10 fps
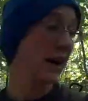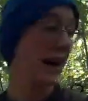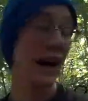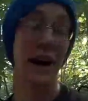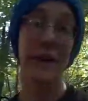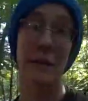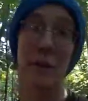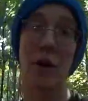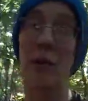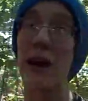And then I'm
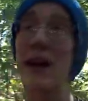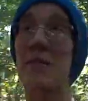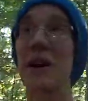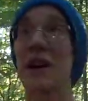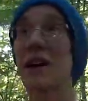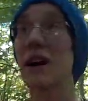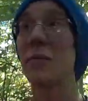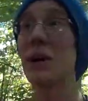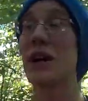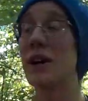going to put my hammock
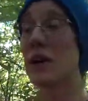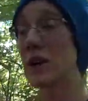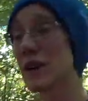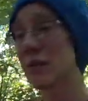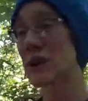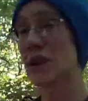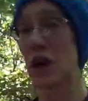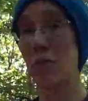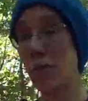up underneath my tarp.